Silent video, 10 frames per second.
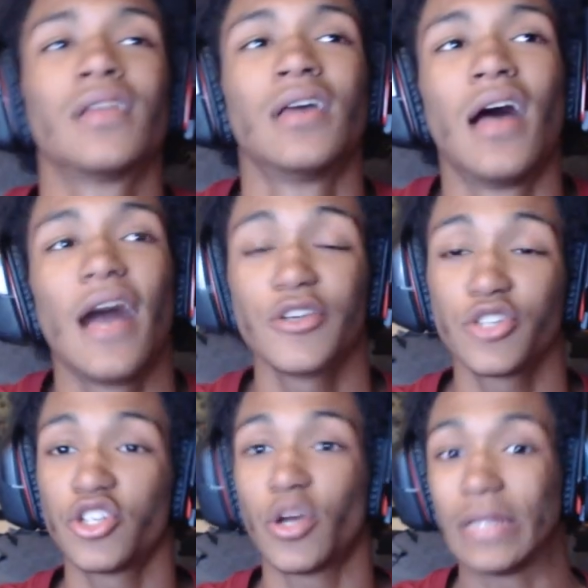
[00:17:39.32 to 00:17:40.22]
usually
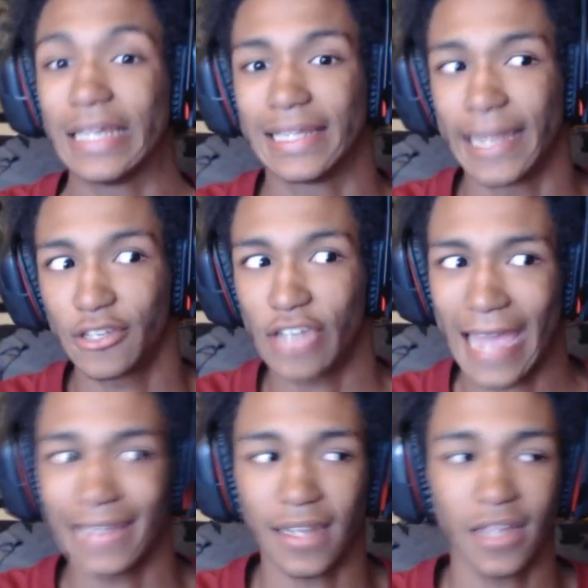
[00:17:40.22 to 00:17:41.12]
don't eat lunch at
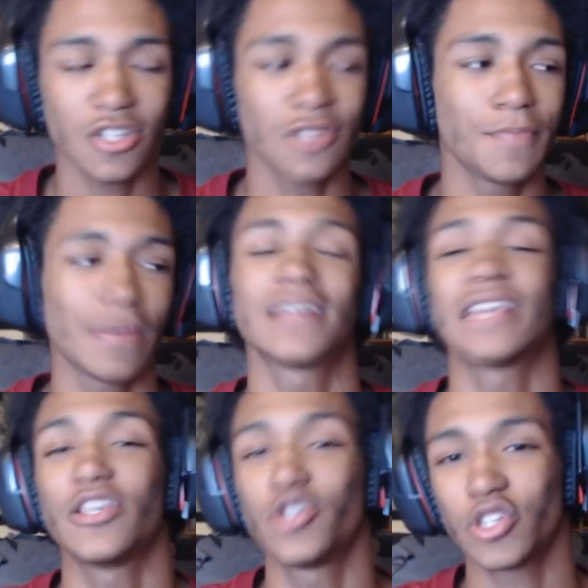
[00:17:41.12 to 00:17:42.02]
lunch because I
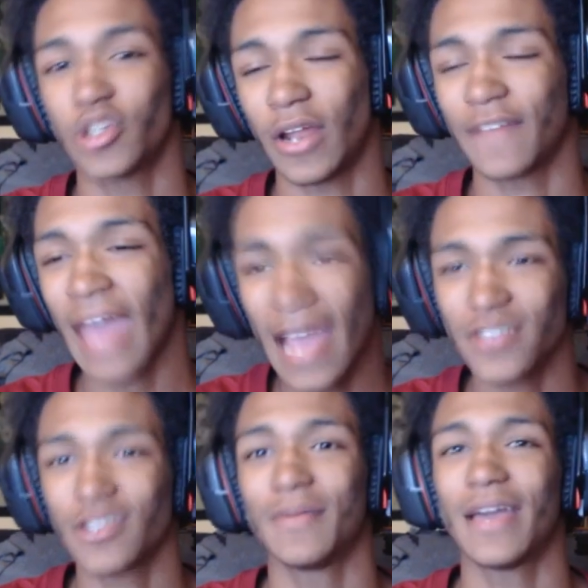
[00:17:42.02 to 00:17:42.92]
usually don't have cash
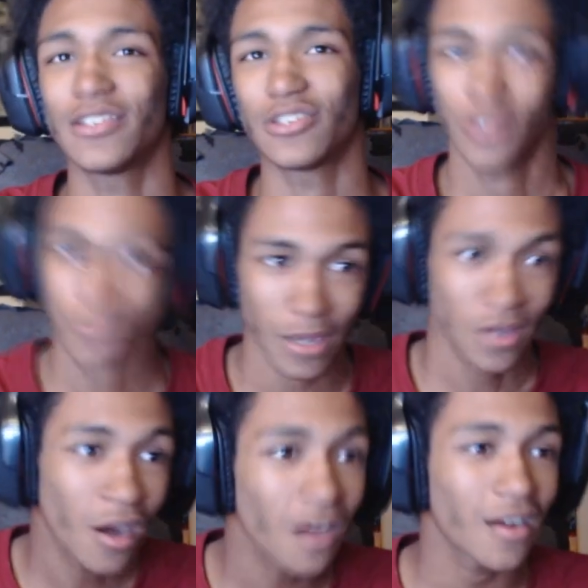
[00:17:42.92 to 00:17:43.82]
on me. I just use my
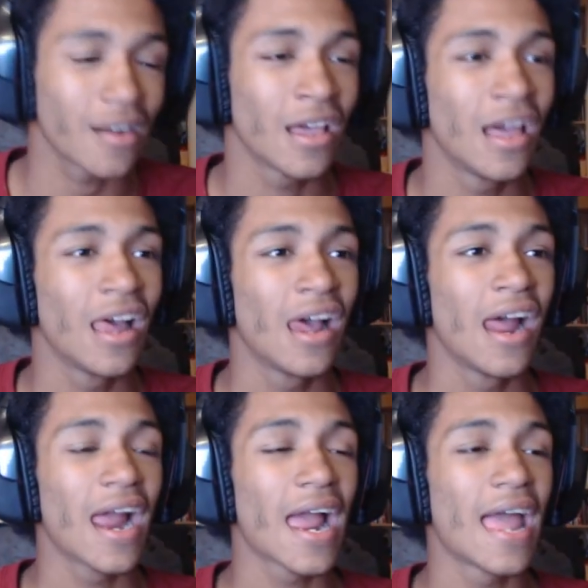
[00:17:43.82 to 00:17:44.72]
card,
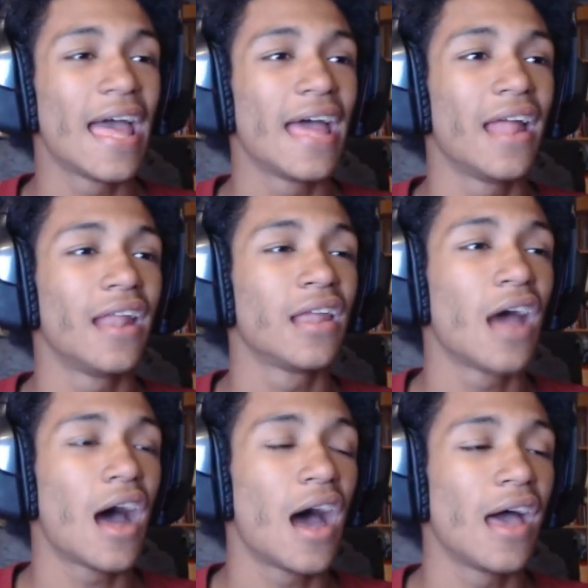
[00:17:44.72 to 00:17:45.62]
and
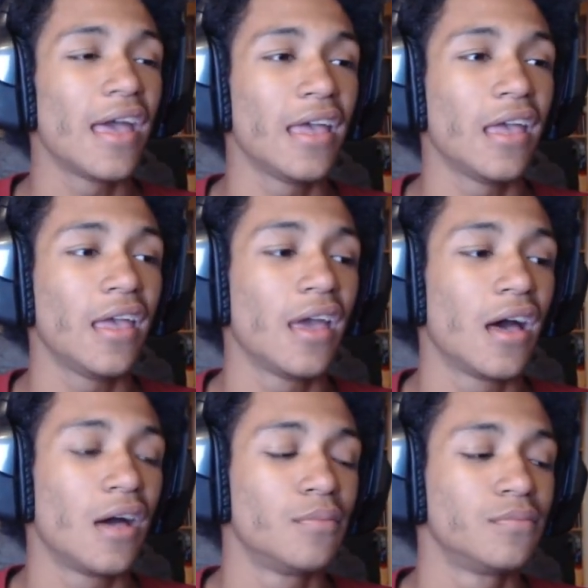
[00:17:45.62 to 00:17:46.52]

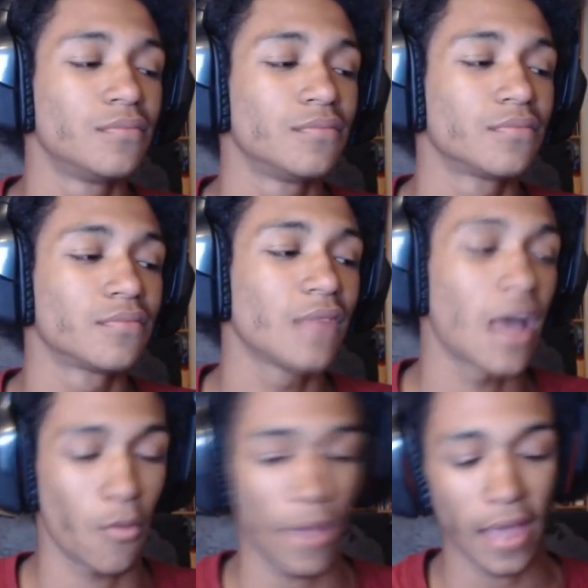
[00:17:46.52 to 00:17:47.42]
I
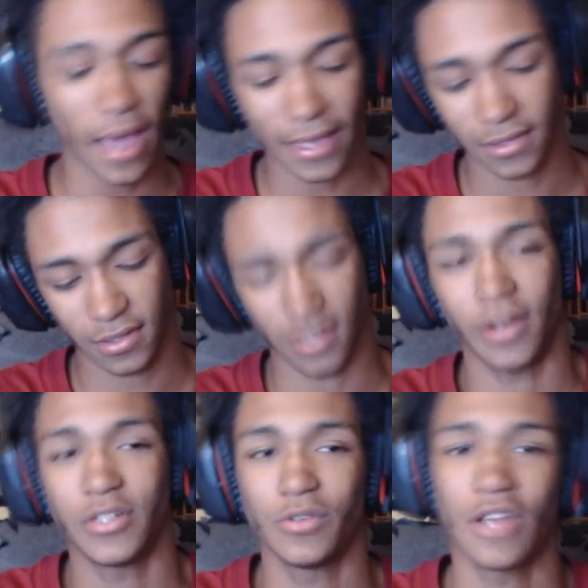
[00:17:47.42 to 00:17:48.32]
wait. I
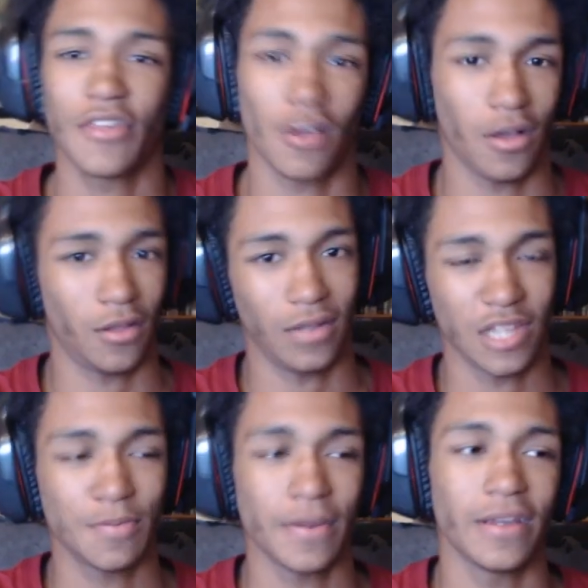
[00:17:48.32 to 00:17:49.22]
do nothing all lunch
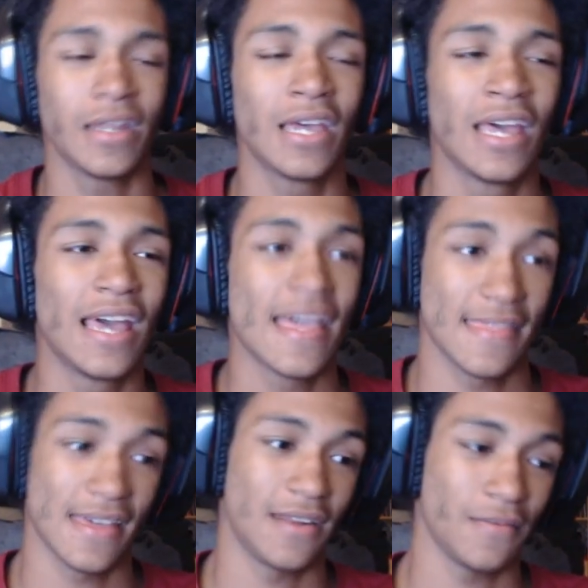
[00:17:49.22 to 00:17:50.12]
period, and
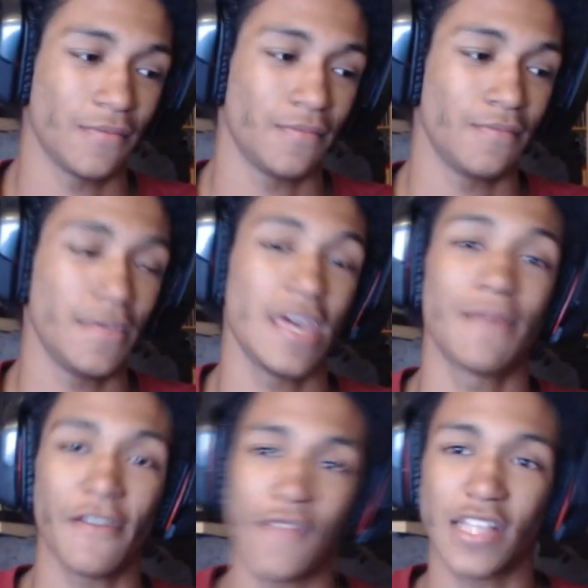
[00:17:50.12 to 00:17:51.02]
then me and my
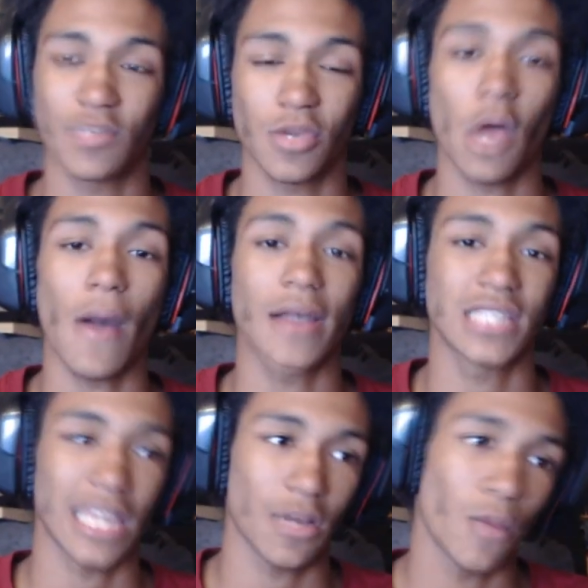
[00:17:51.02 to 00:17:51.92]
friends, we go out to
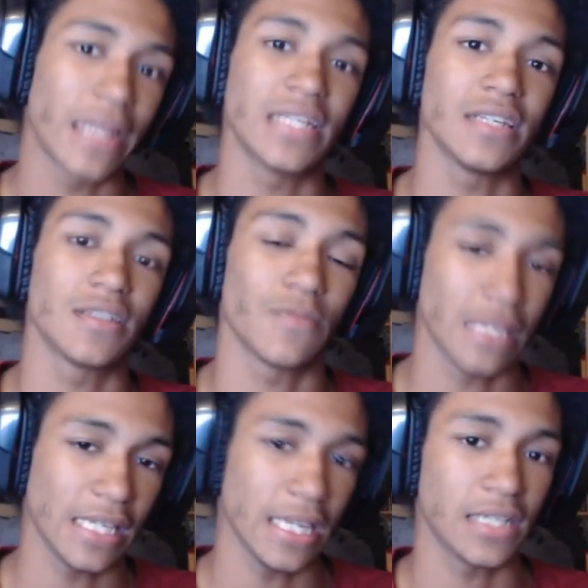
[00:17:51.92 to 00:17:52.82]
like Wendy's and we
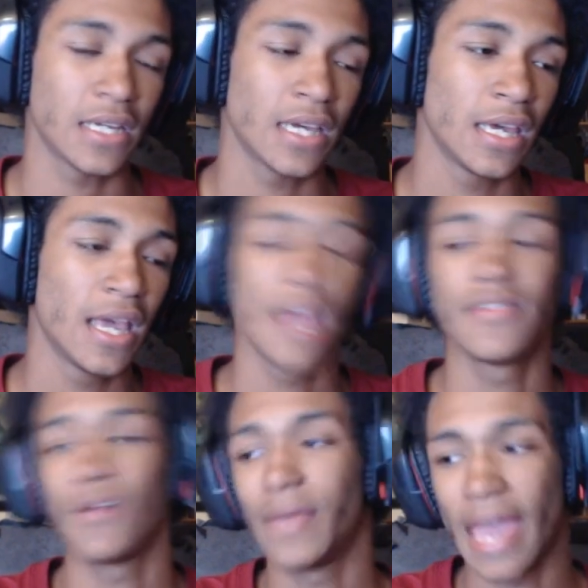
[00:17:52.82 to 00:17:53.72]
eat, and then
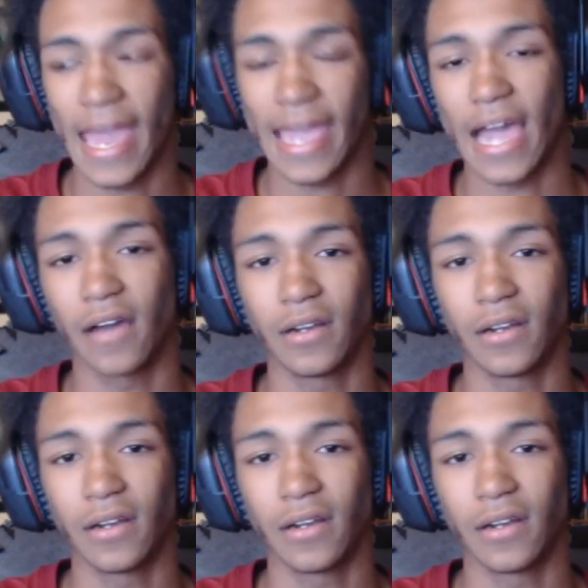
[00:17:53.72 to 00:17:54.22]
we hang out,